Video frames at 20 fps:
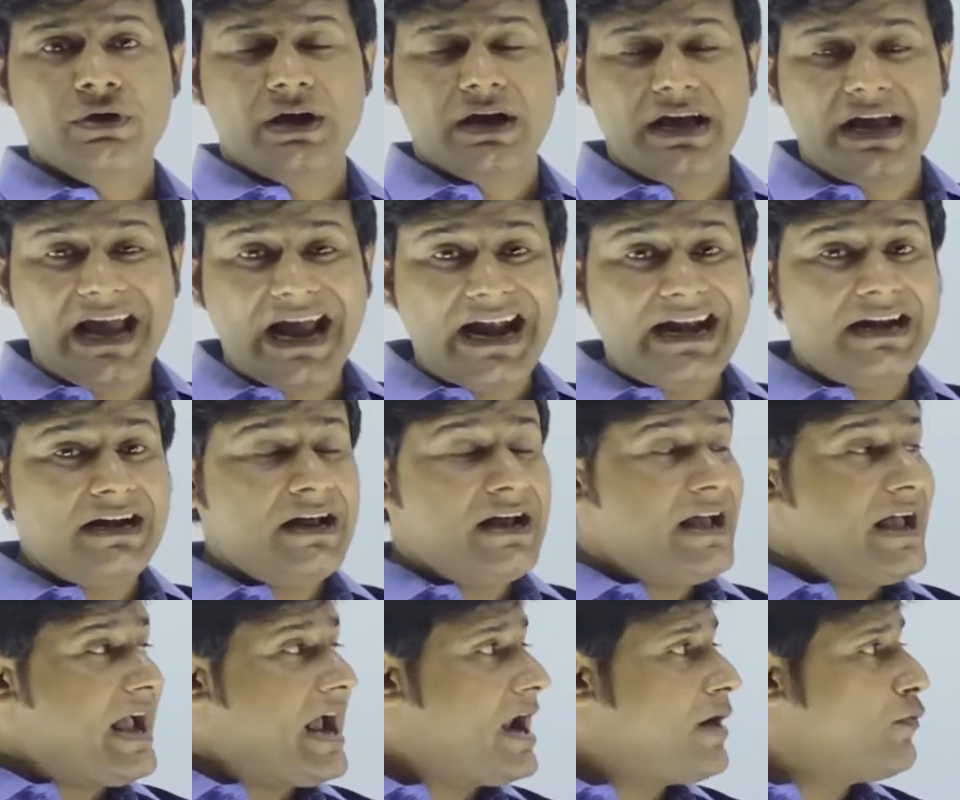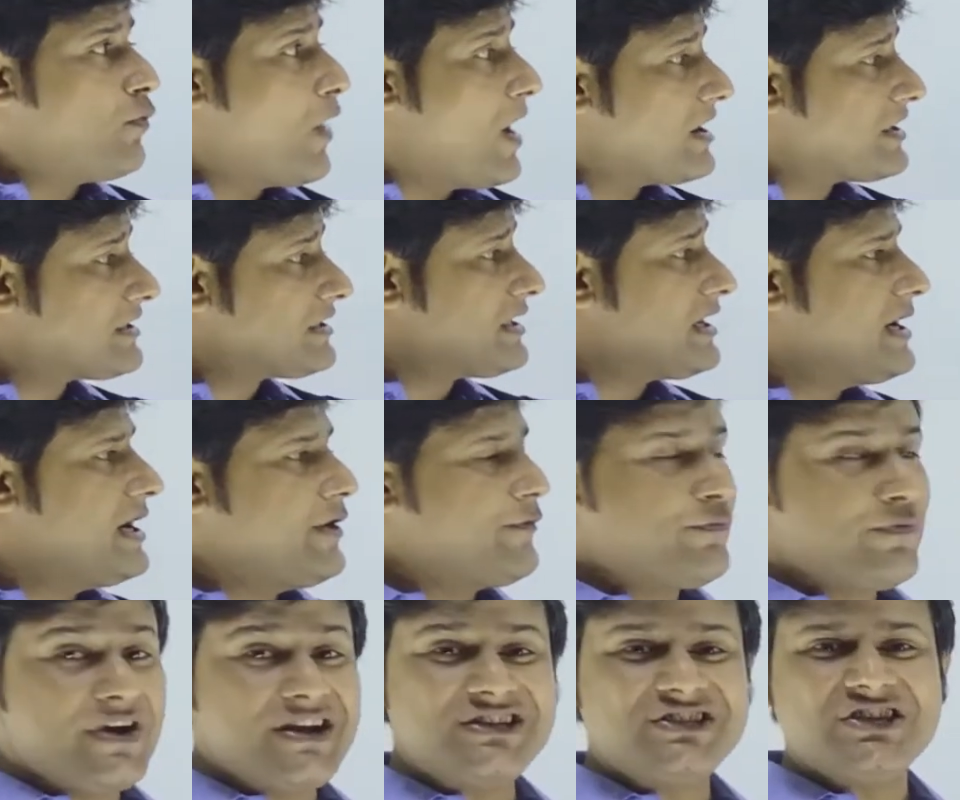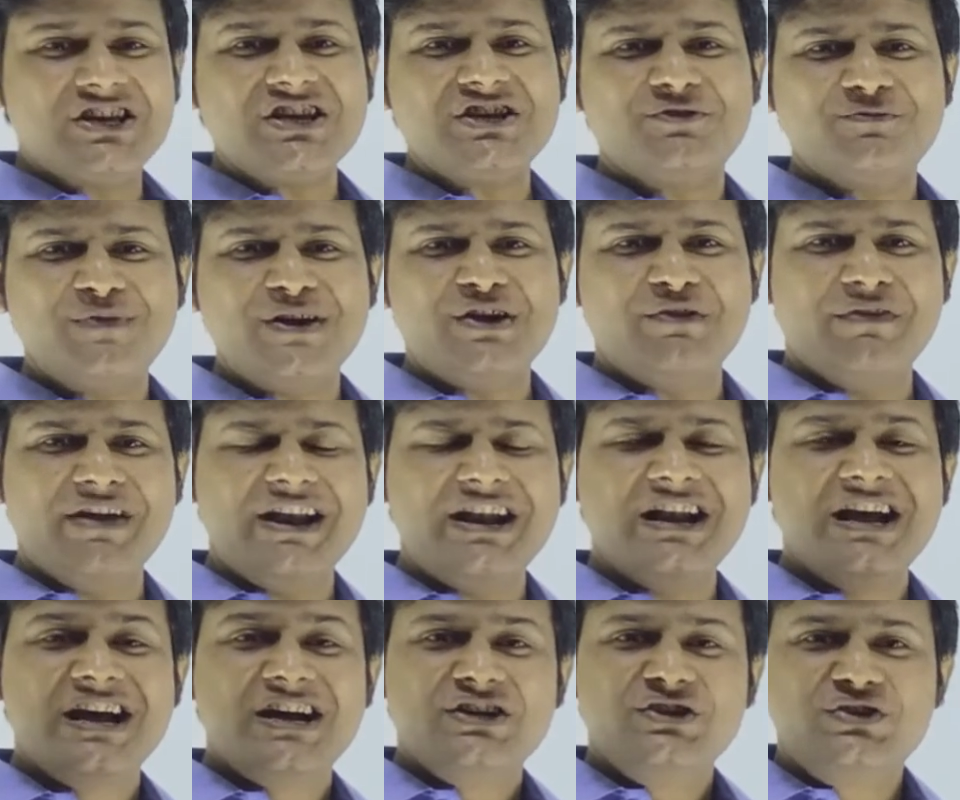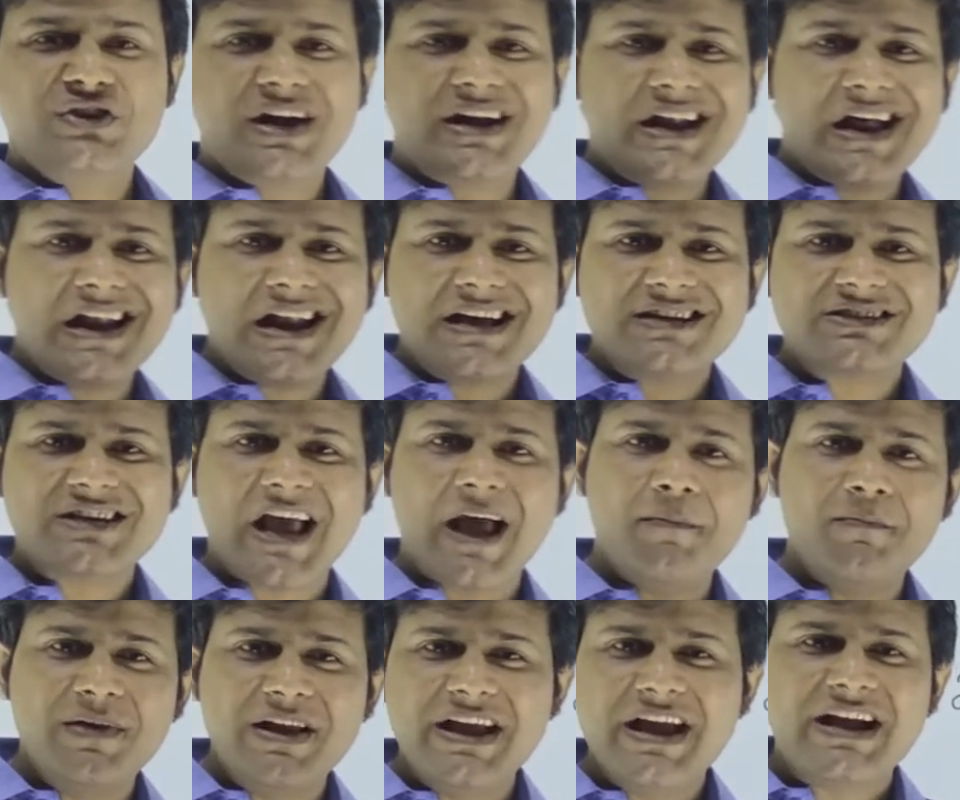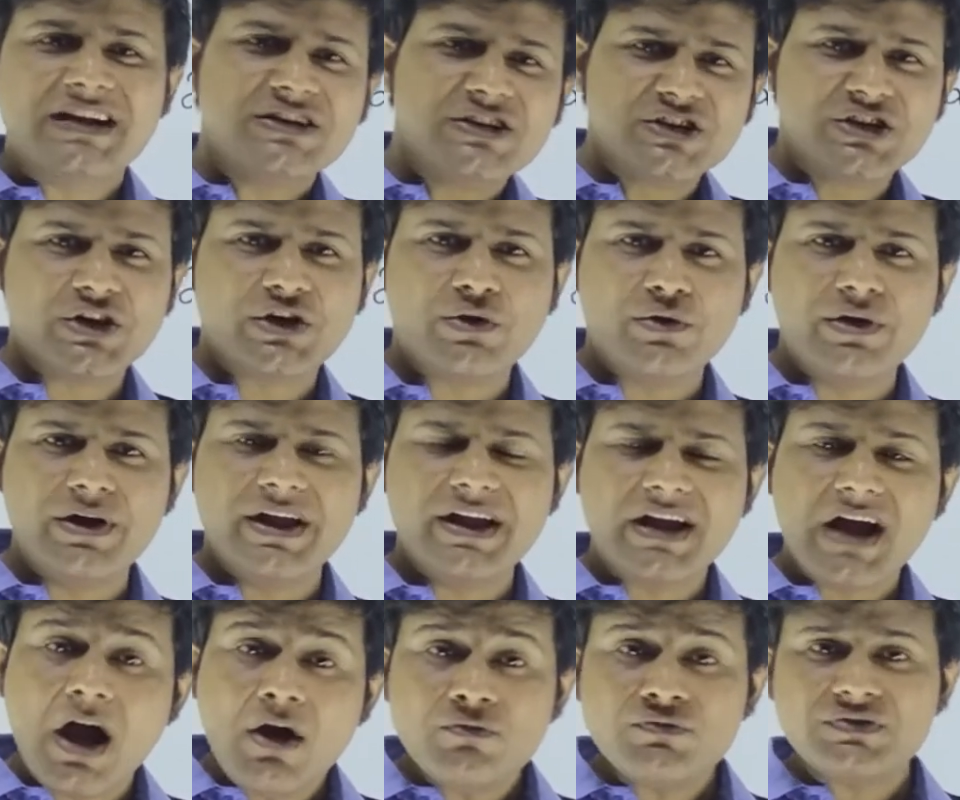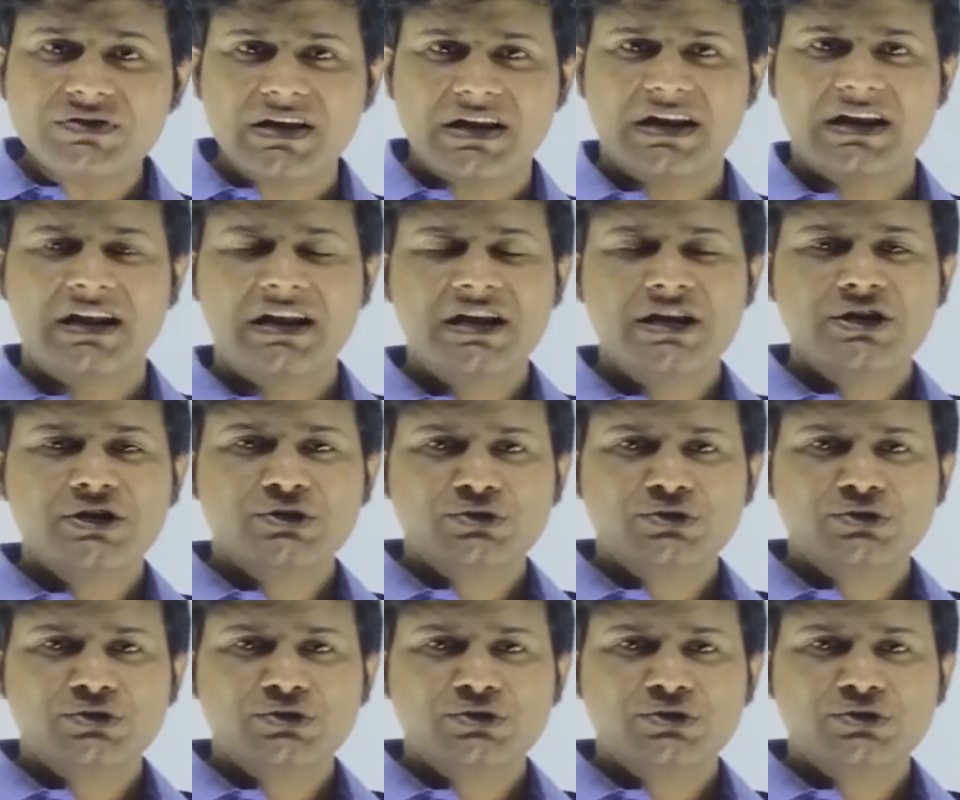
and what are the differences between General Assembly and Security Council.